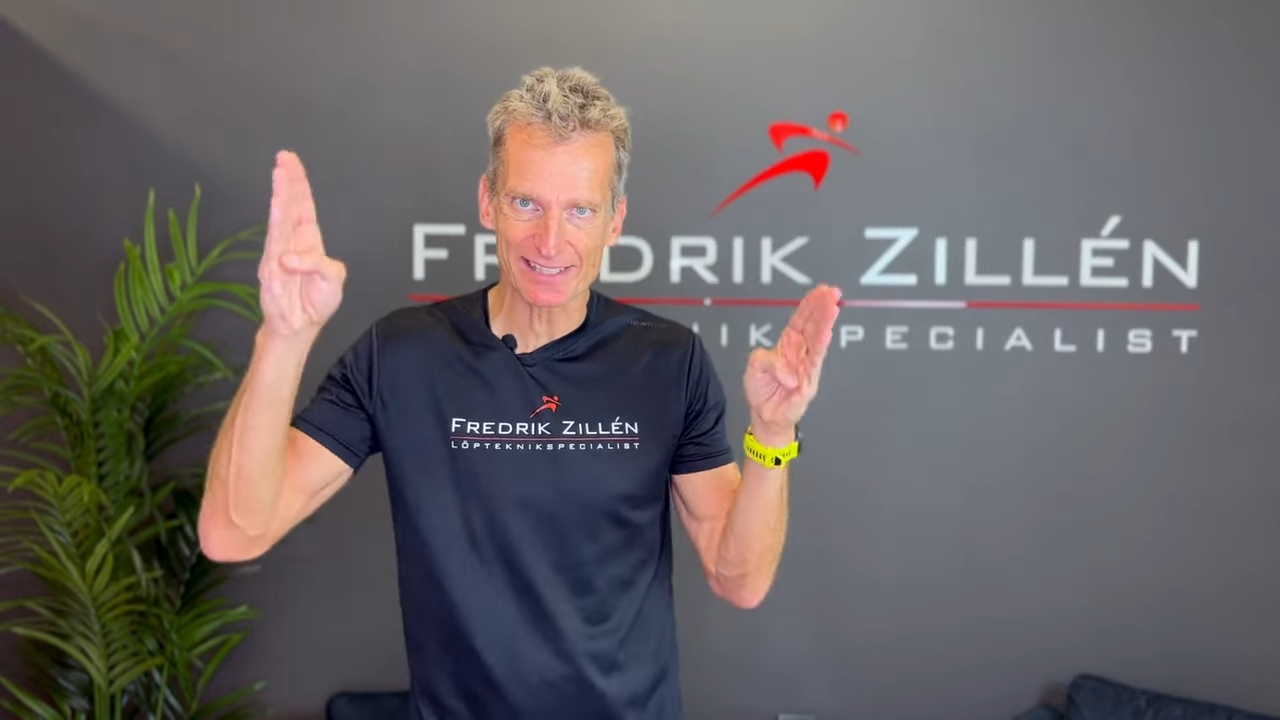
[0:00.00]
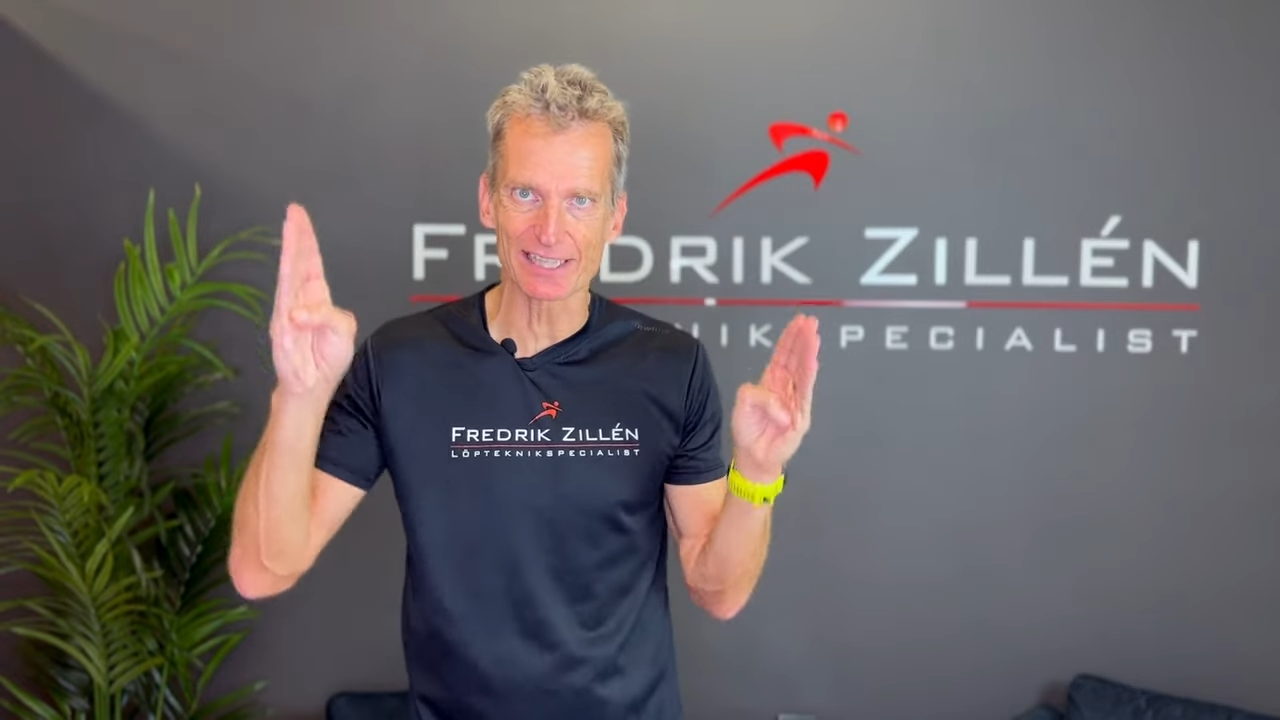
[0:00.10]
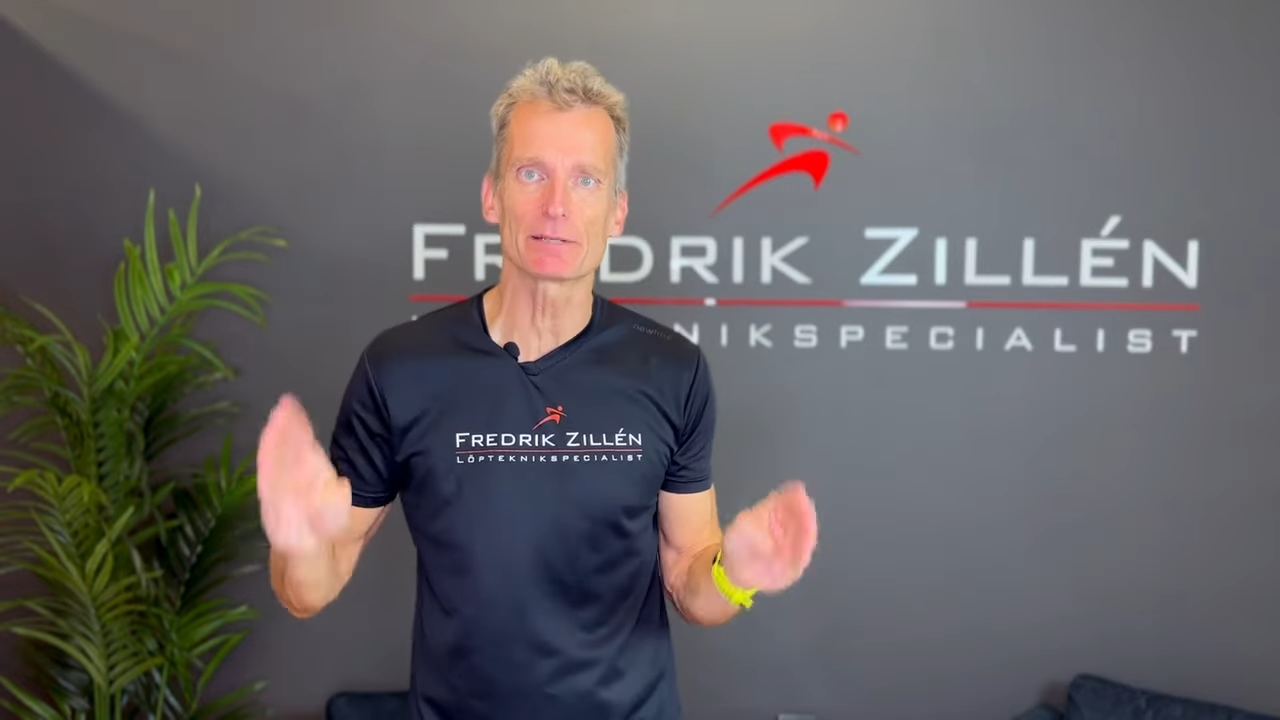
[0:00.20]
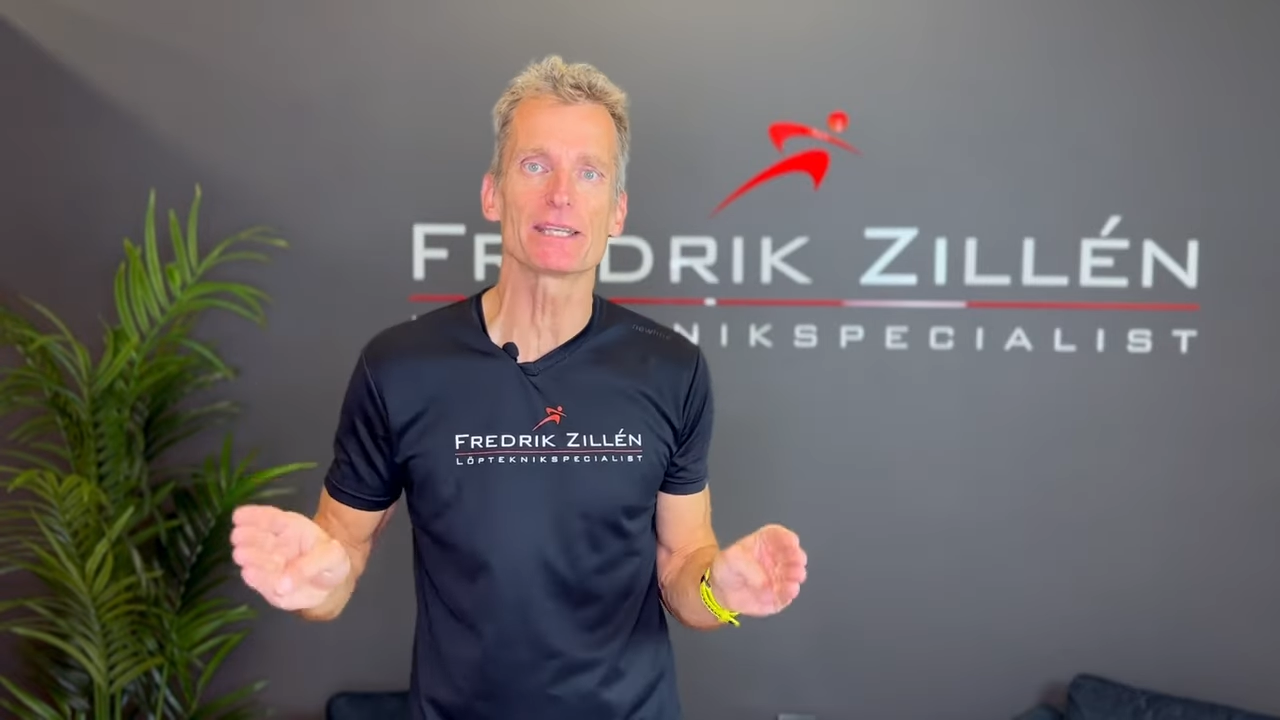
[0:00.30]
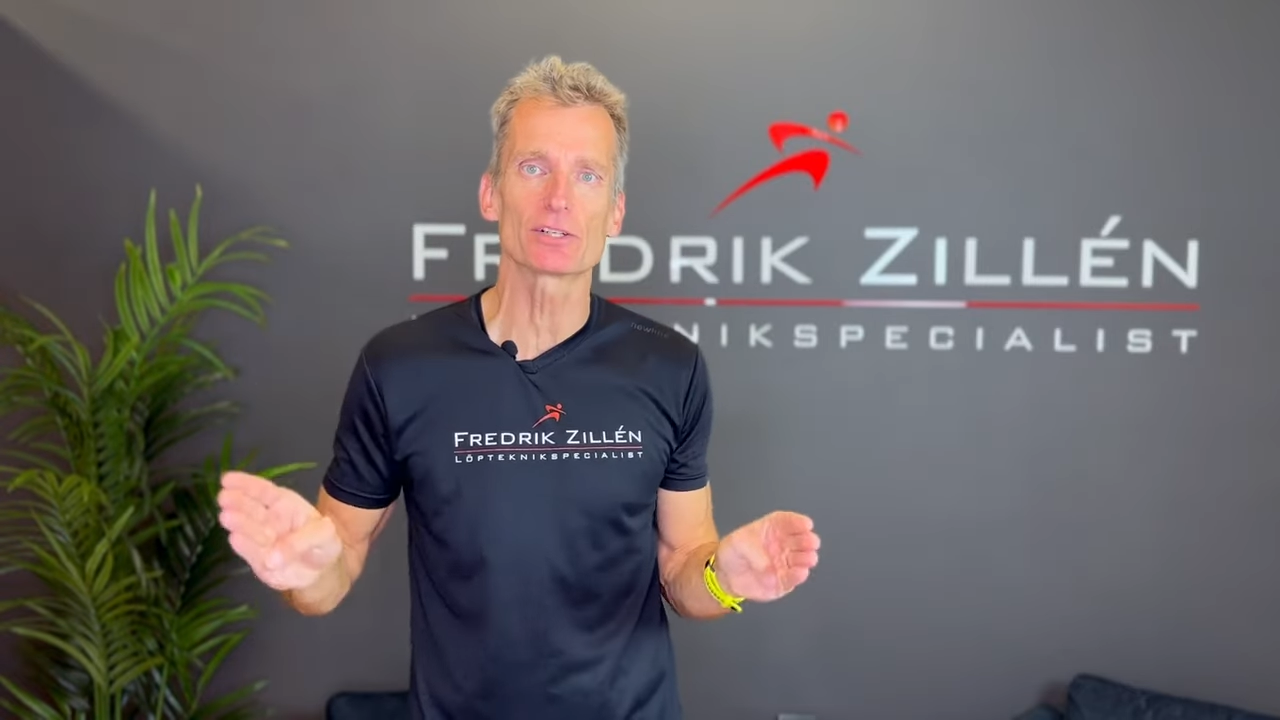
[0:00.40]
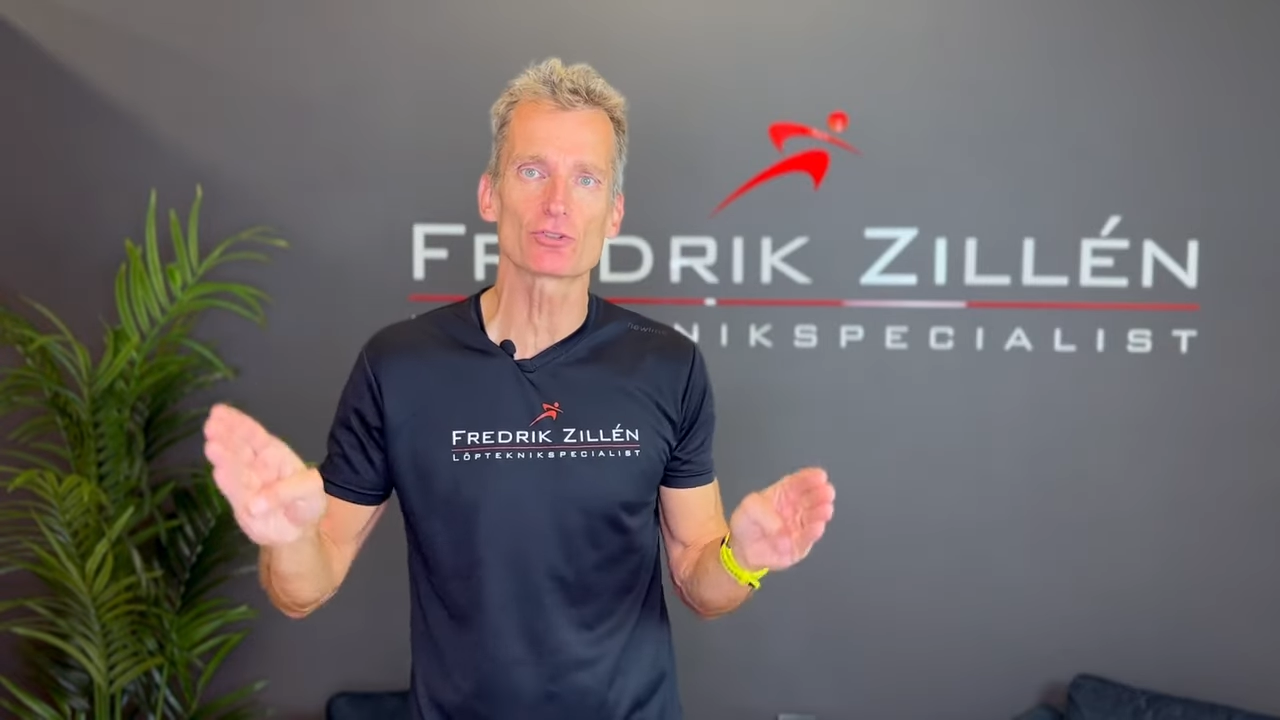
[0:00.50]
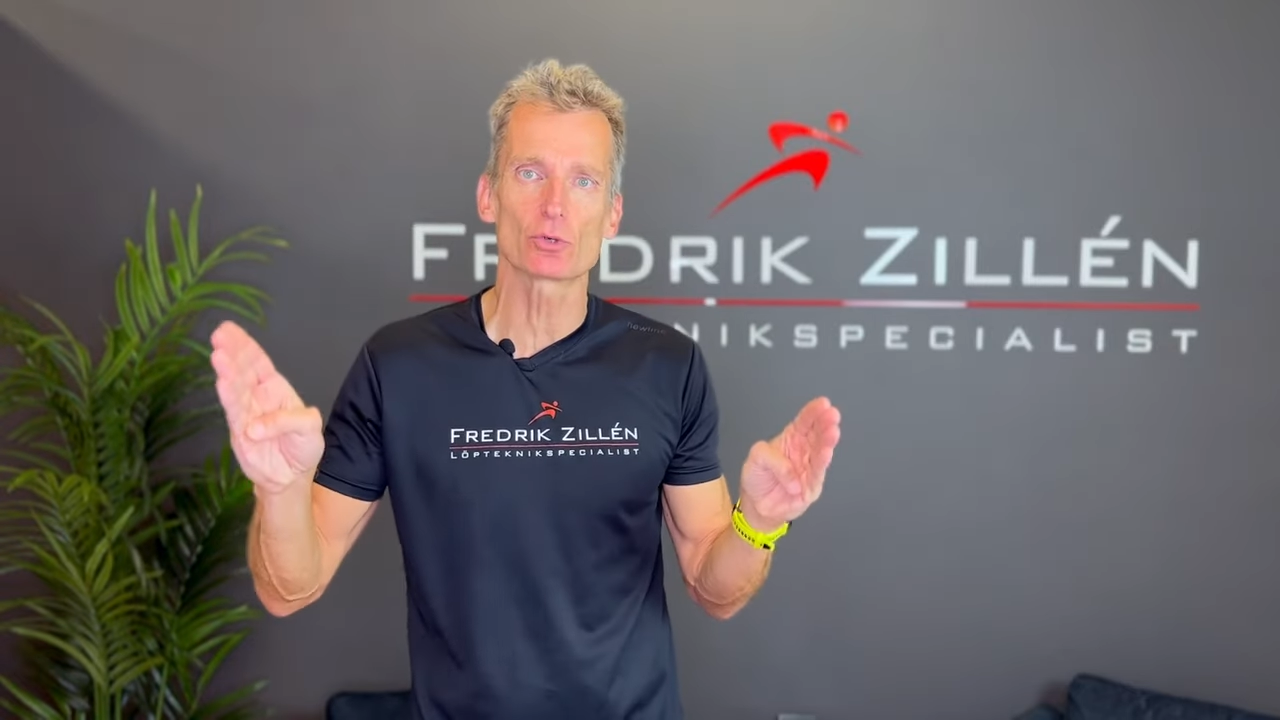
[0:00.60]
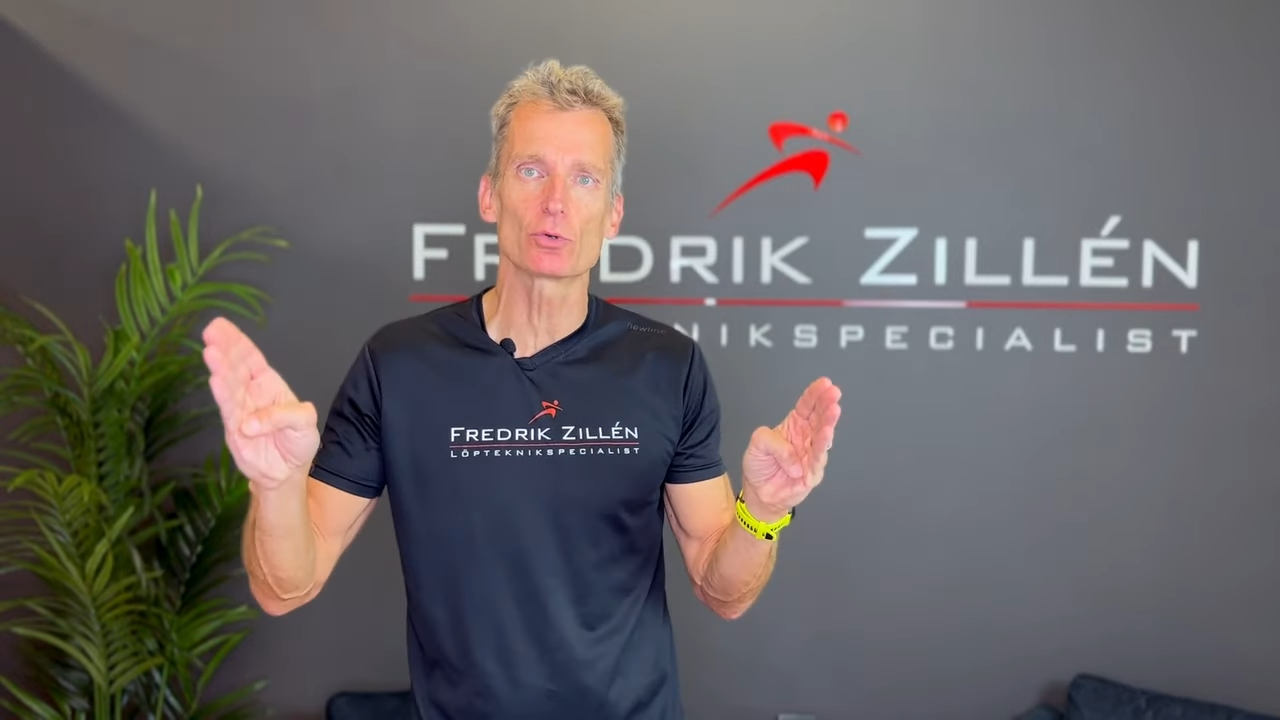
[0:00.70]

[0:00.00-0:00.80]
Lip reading: centimeters